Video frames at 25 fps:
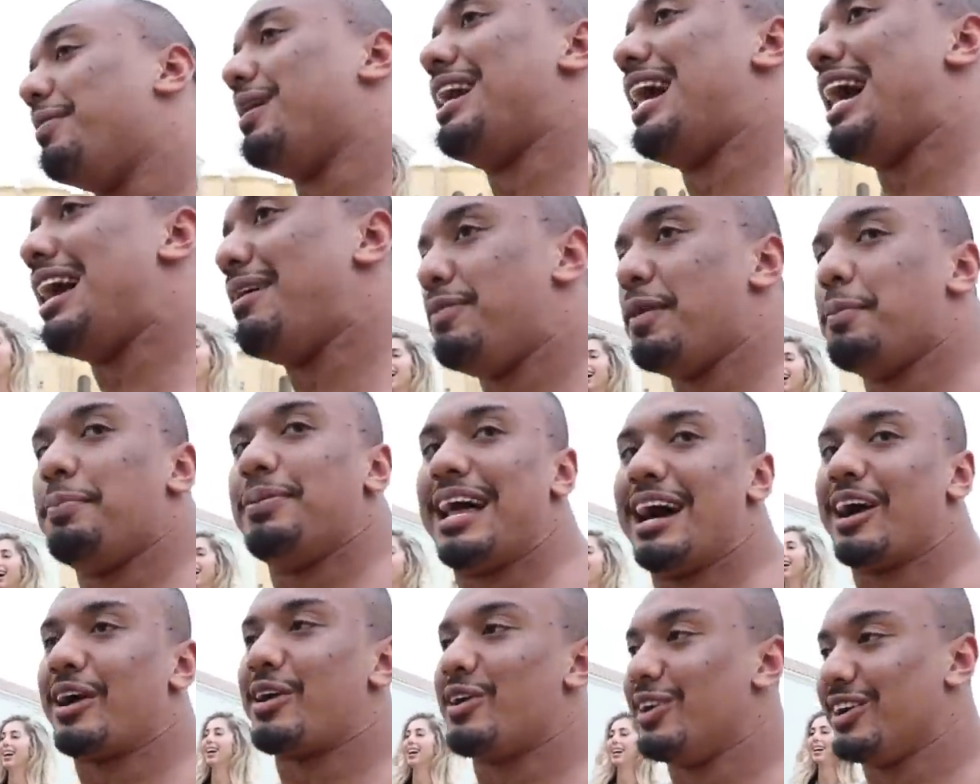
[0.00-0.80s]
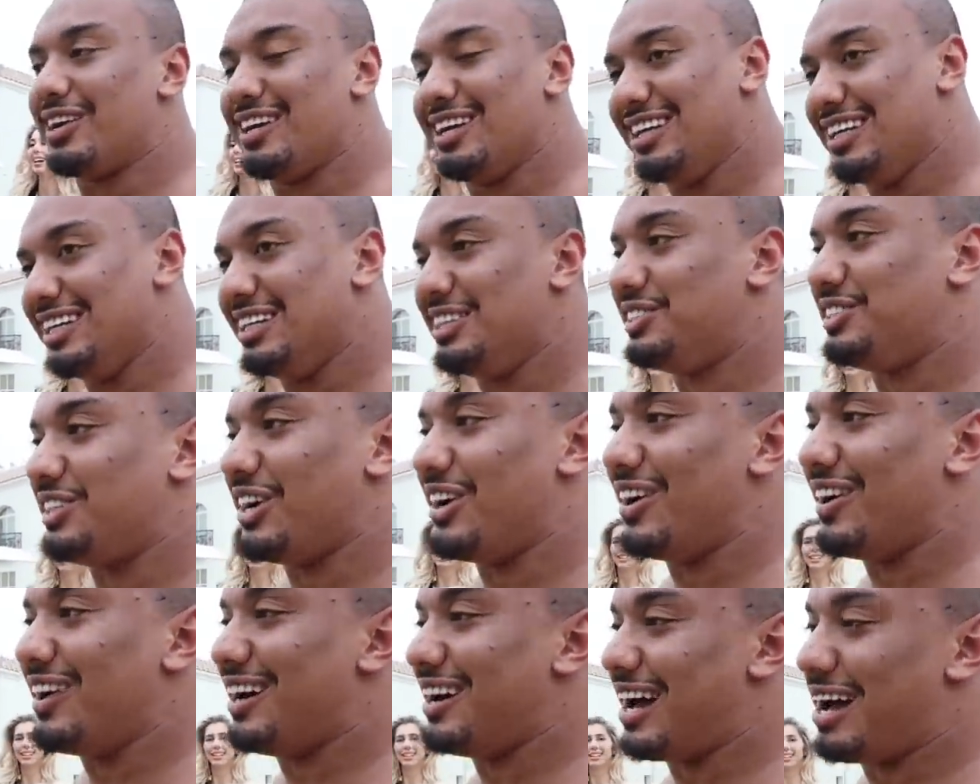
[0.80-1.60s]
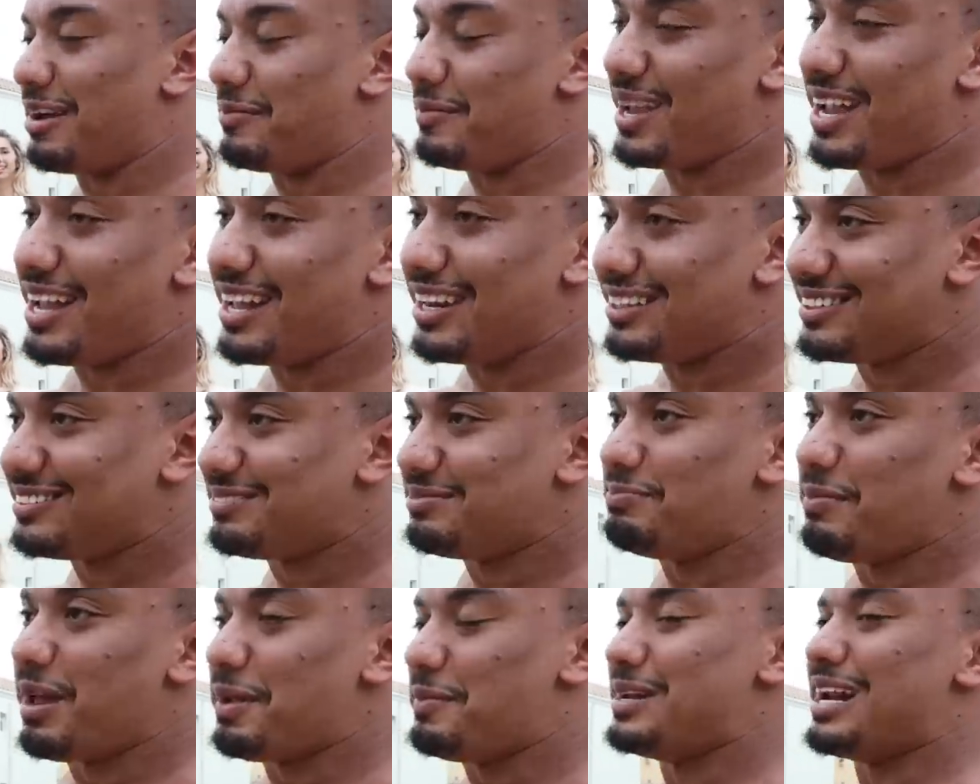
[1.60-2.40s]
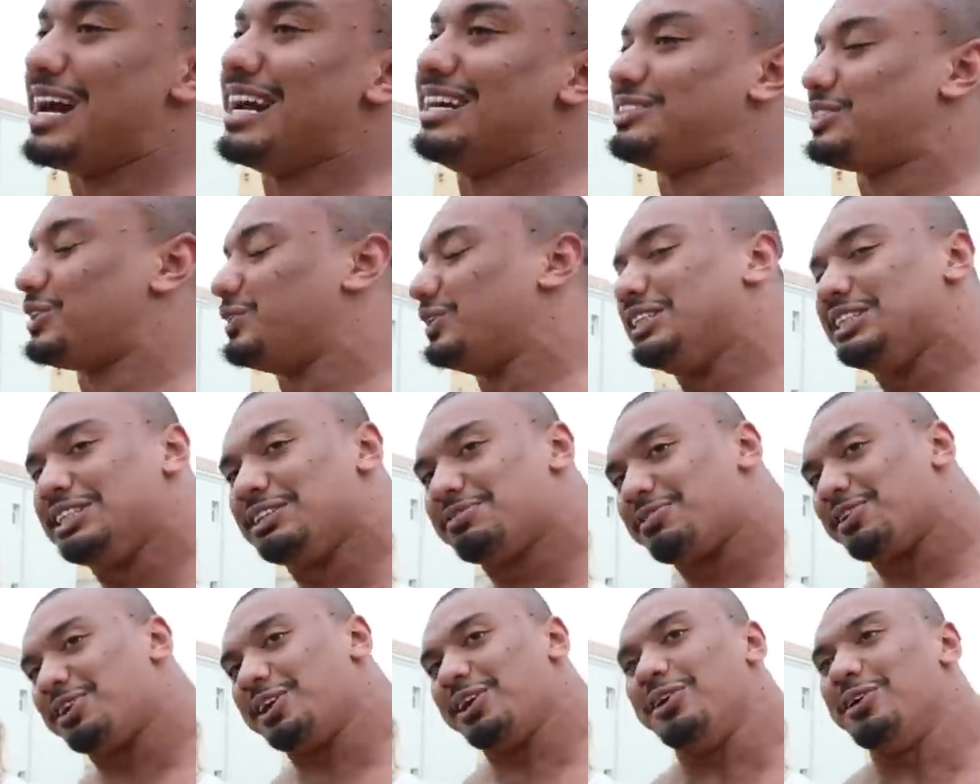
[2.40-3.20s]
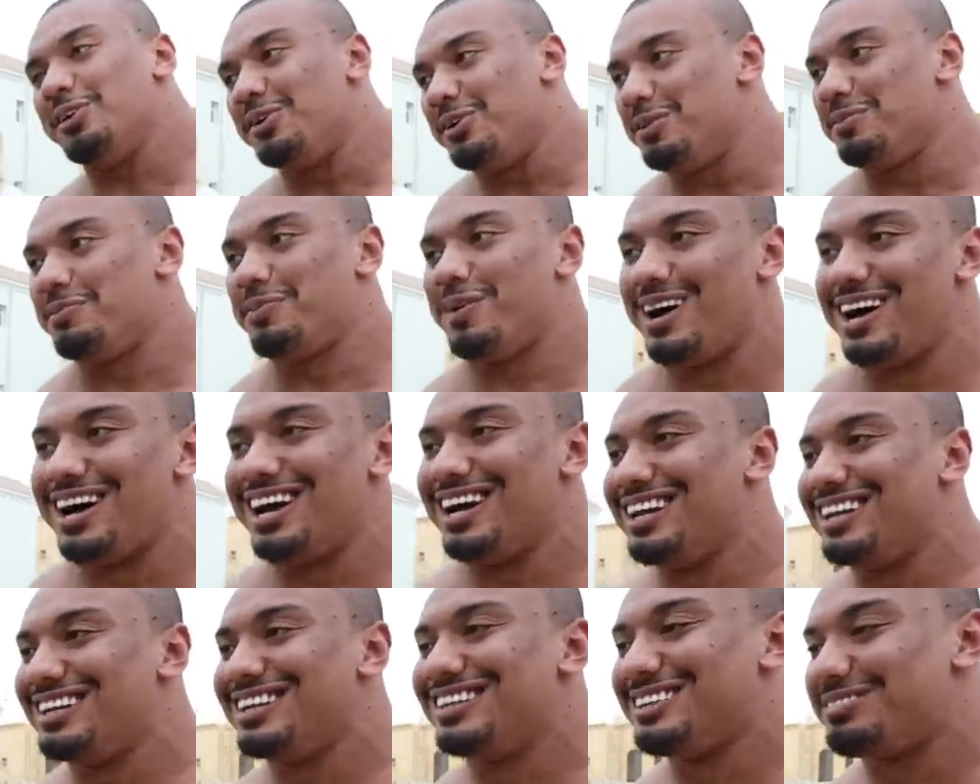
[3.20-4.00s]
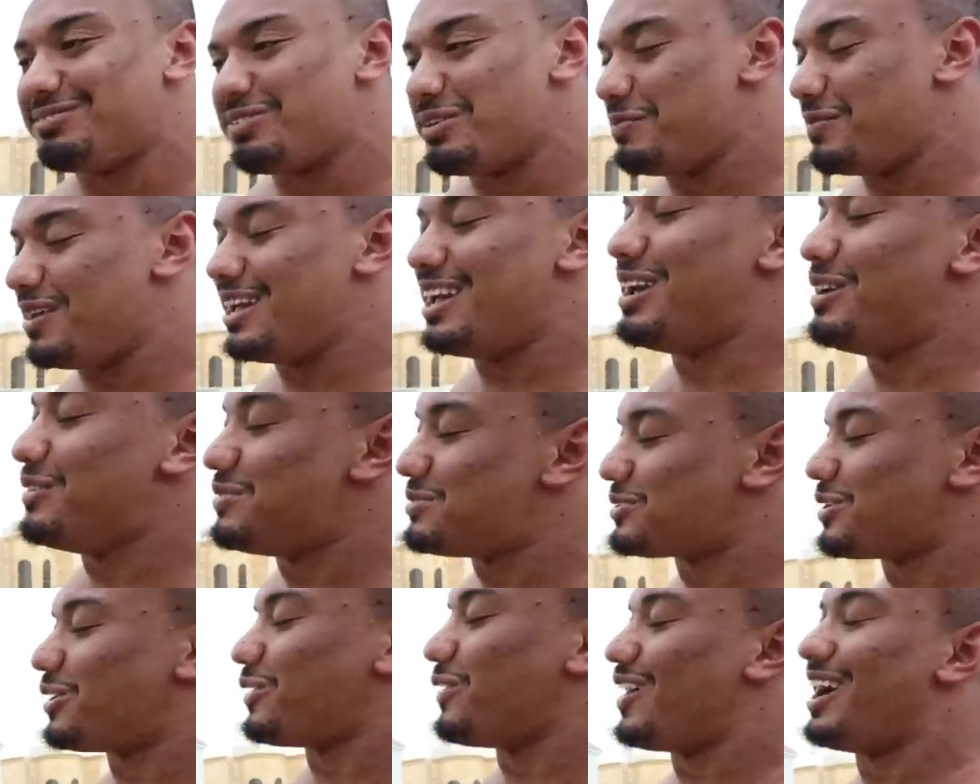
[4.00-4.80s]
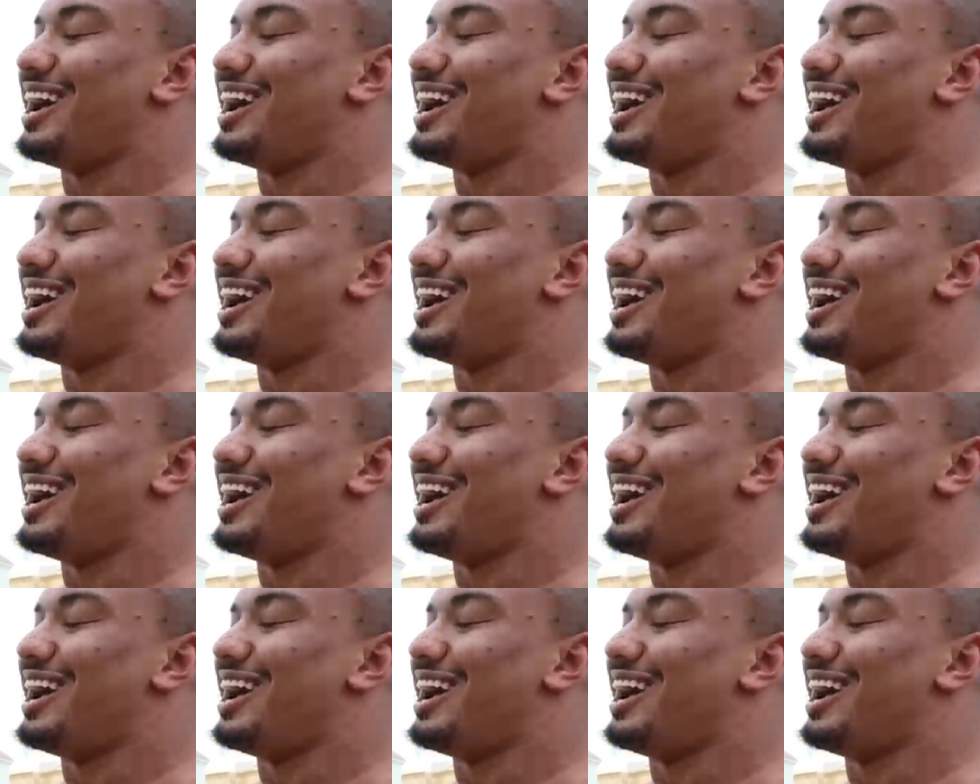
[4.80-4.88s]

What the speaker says: But I'm the Black Hercules, so I mean, maybe not so easy for you, but for me, it was all